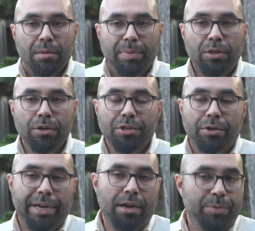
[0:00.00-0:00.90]
But those are
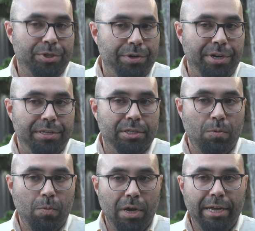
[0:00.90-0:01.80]
great opportunities to,
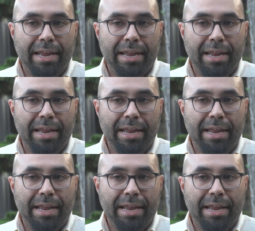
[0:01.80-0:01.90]
one,